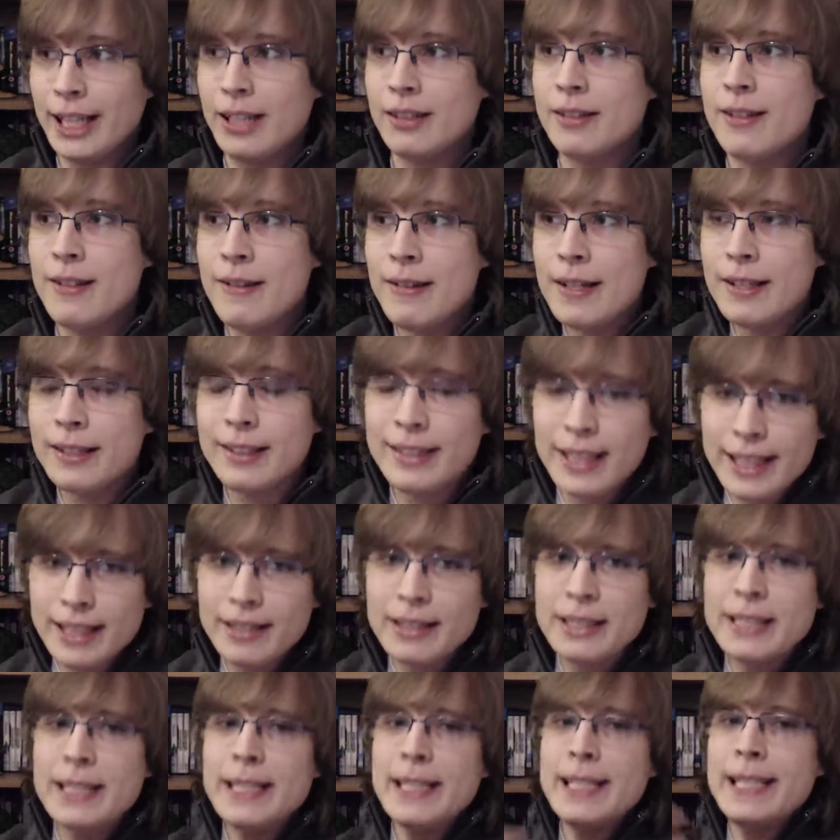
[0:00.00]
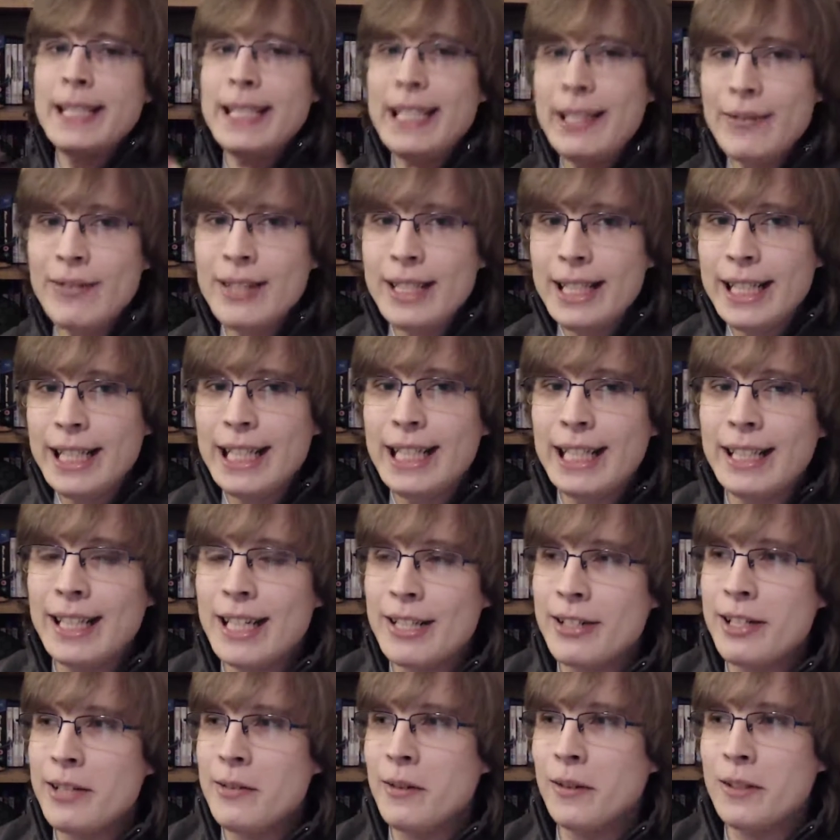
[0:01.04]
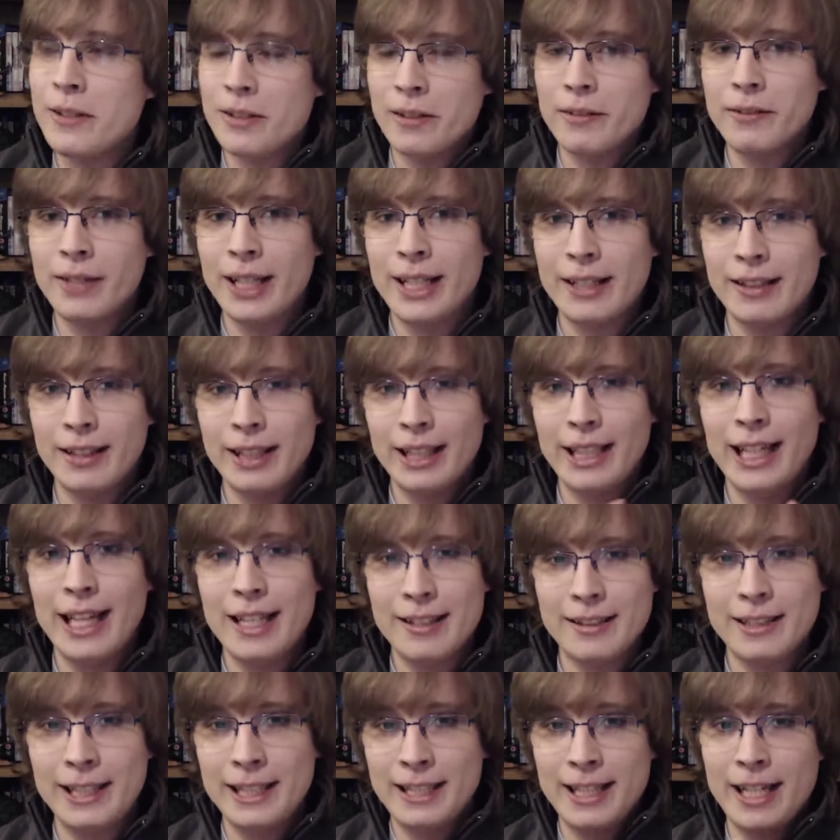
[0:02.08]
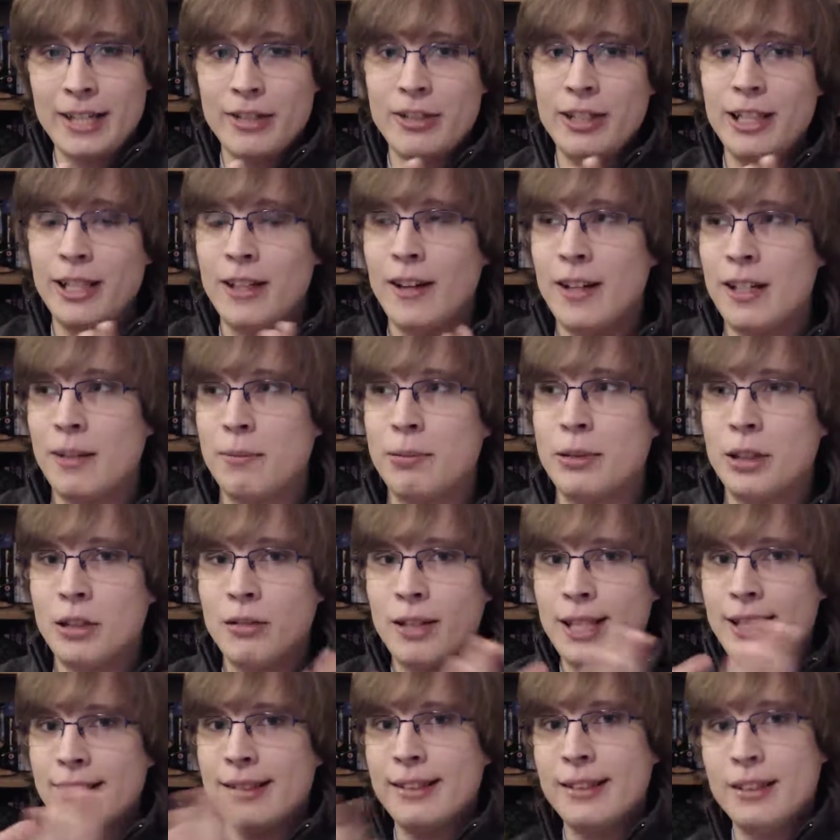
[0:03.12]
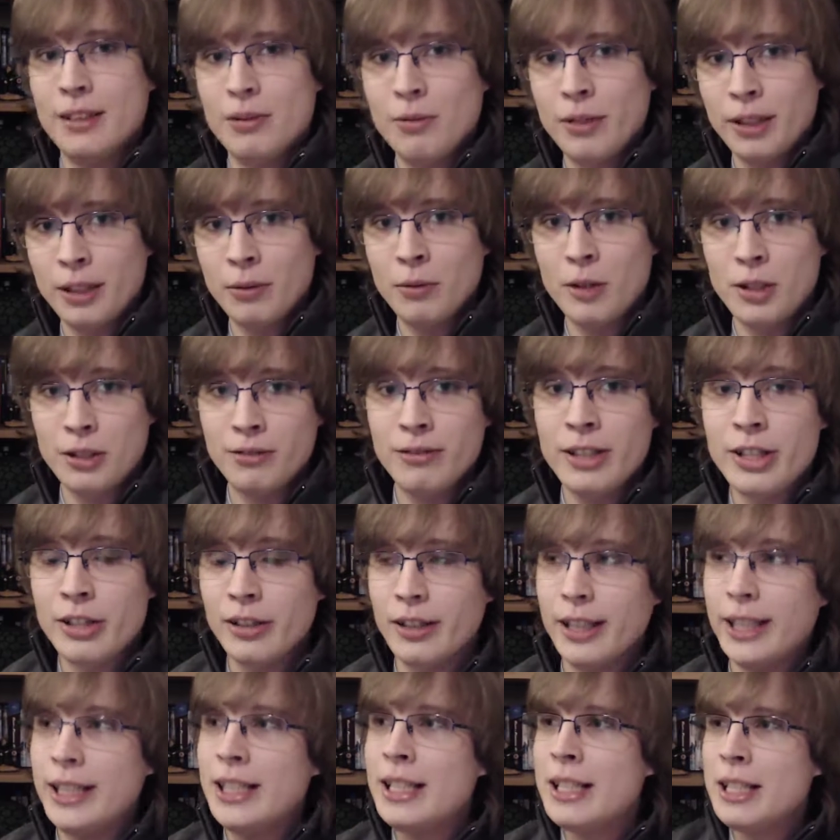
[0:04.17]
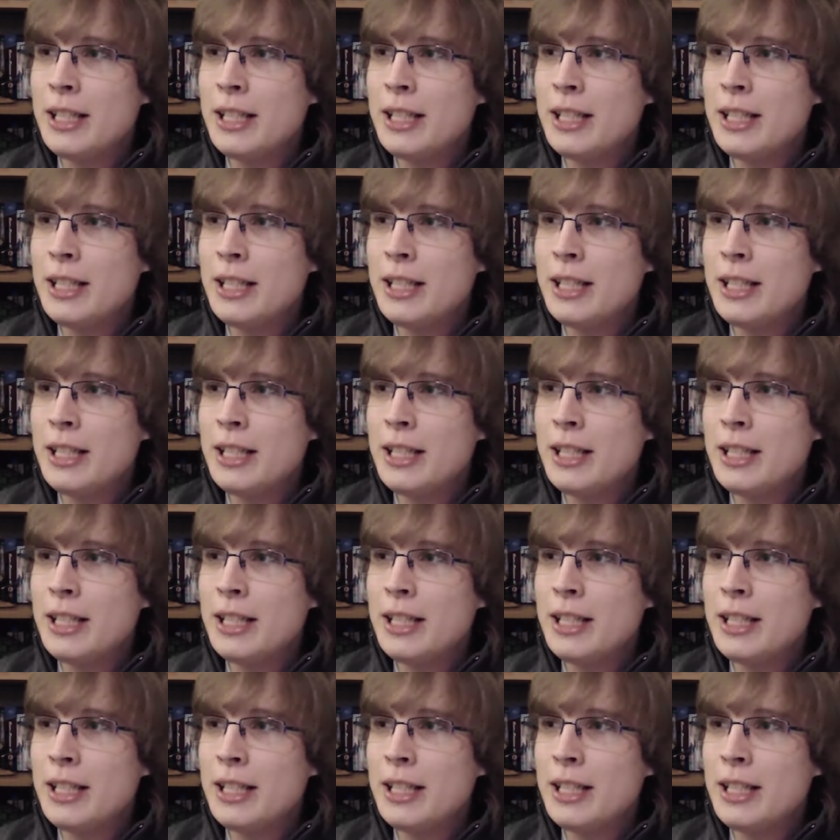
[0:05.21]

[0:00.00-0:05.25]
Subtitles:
It's kind of like, see, even he can actually acknowledge the fact that he's actually kind of progressed since where he was originally.